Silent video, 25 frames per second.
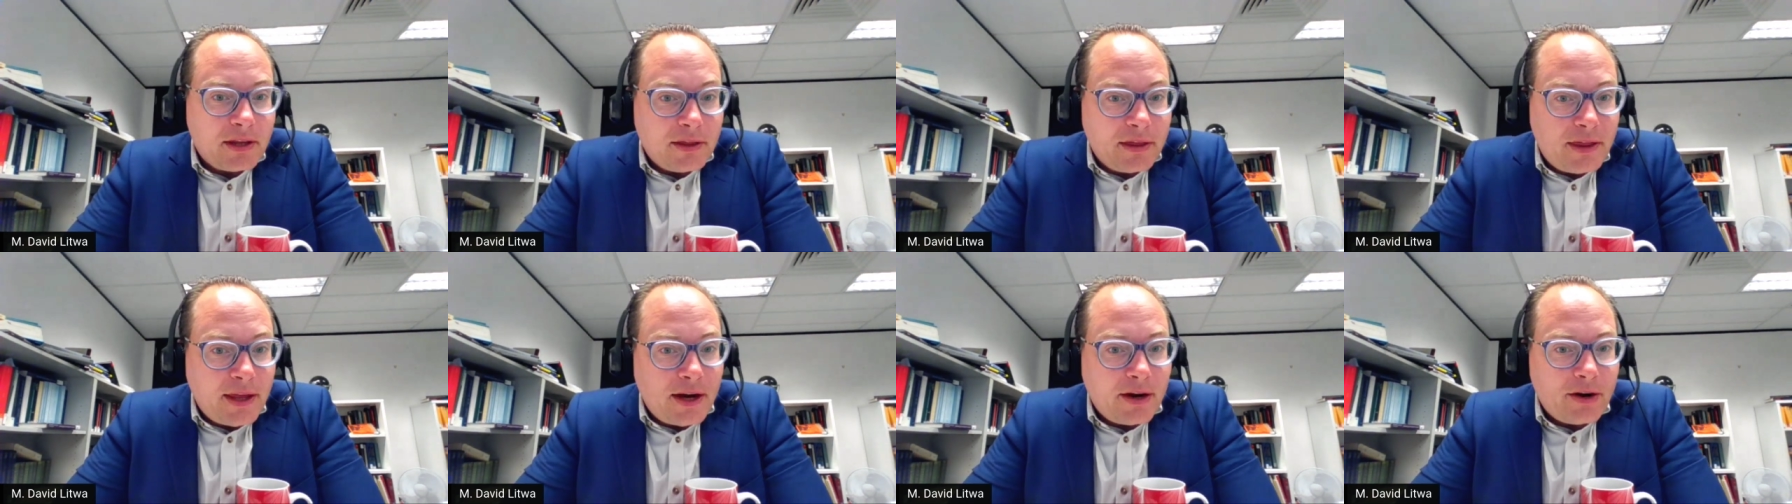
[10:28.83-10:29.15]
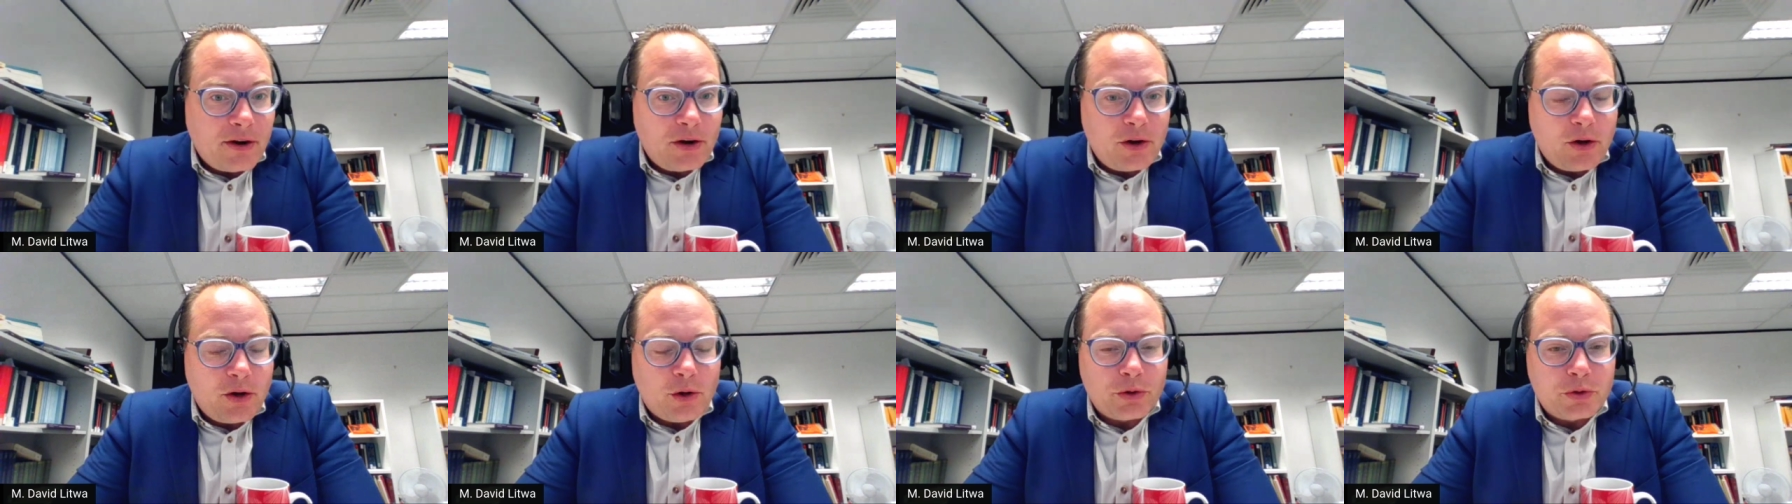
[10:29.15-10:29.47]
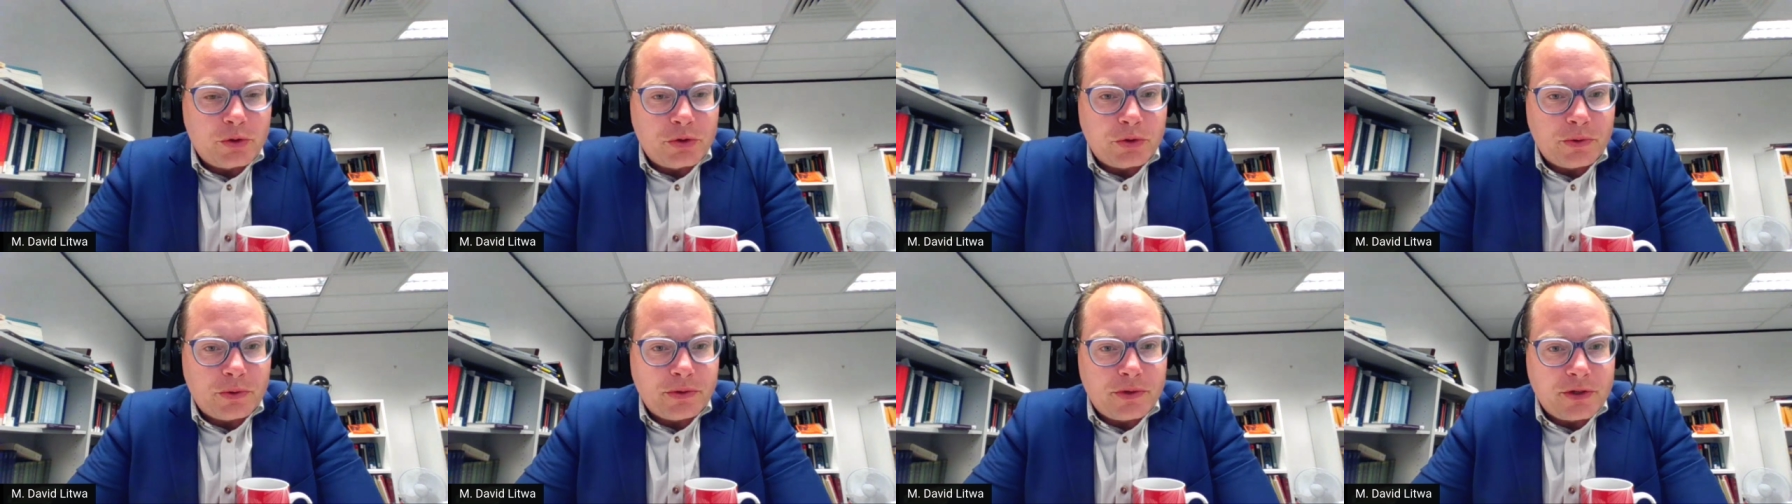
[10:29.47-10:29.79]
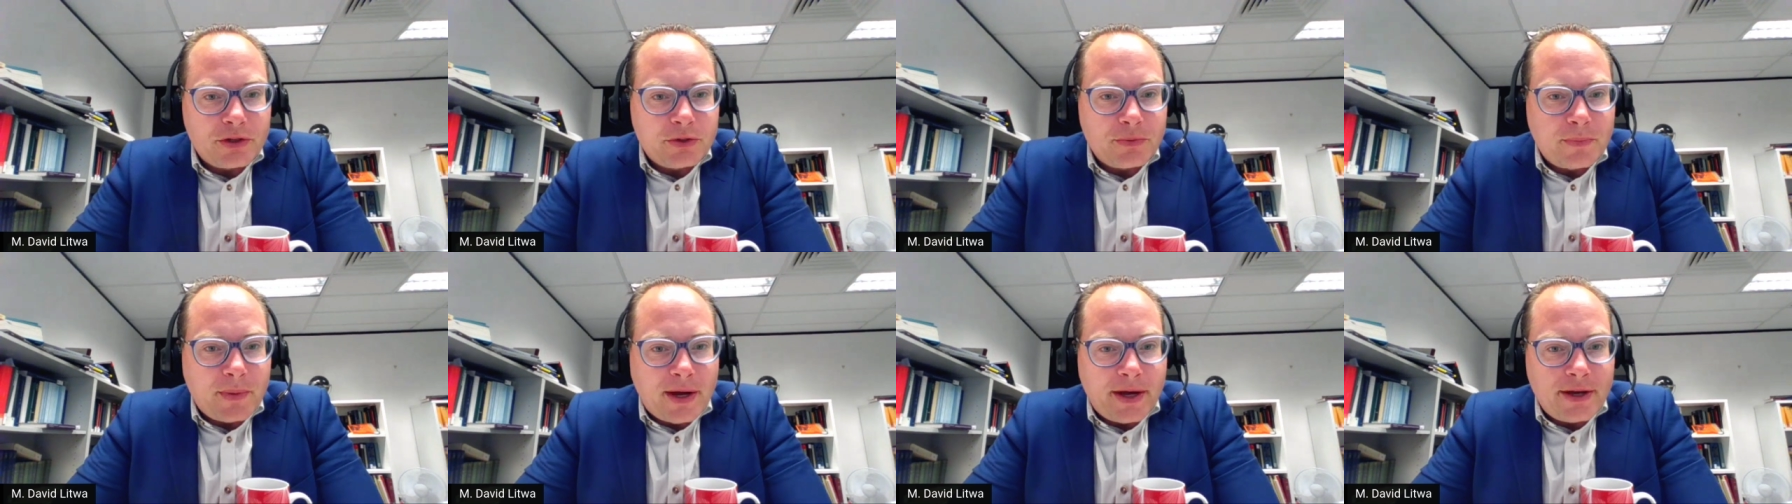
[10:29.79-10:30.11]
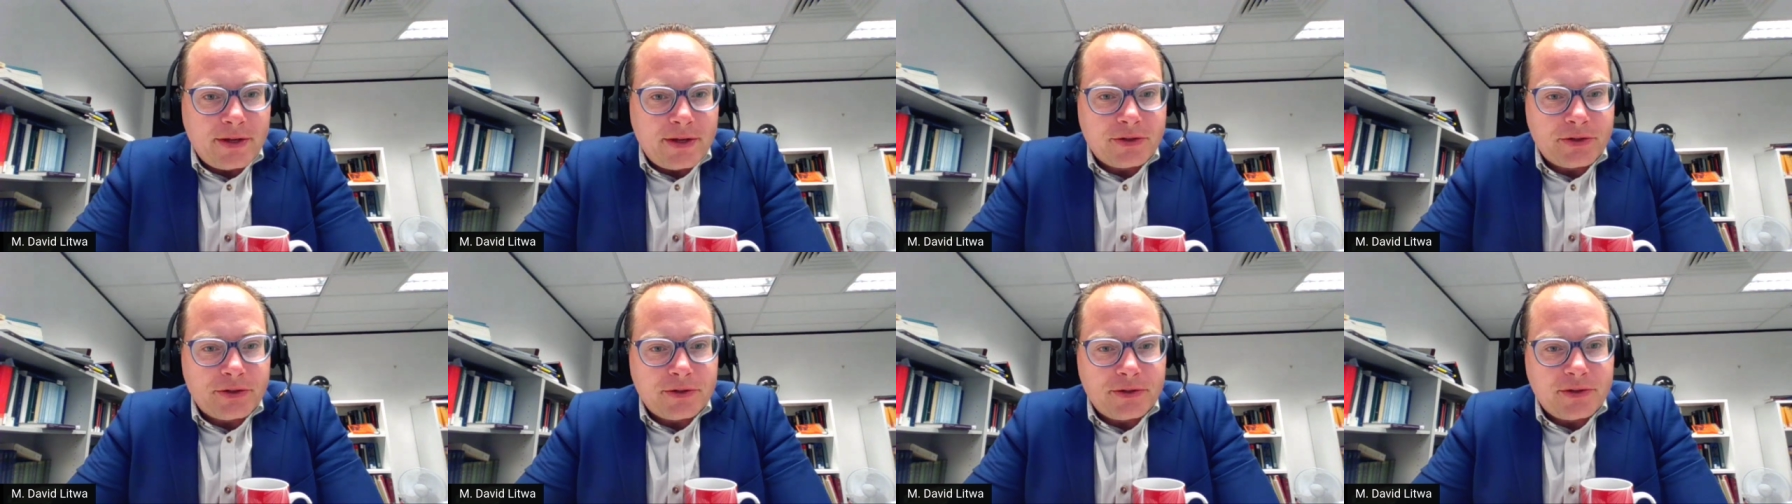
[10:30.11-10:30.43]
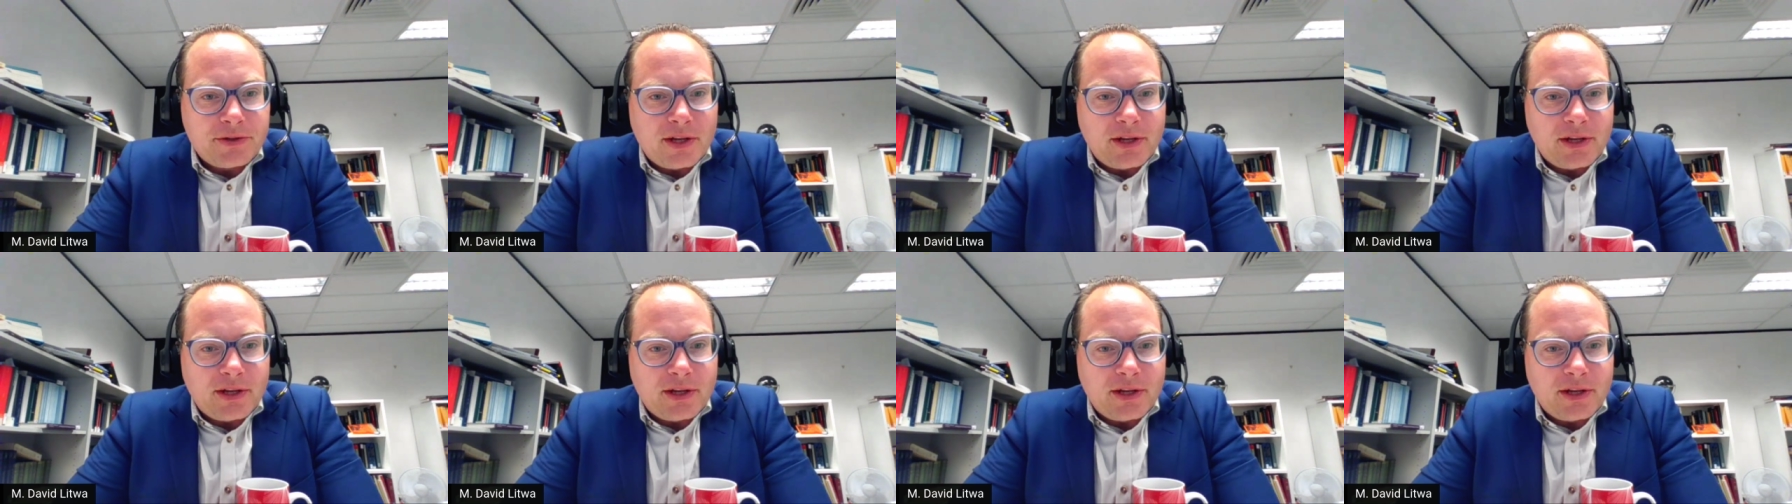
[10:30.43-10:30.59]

their cultural despisers.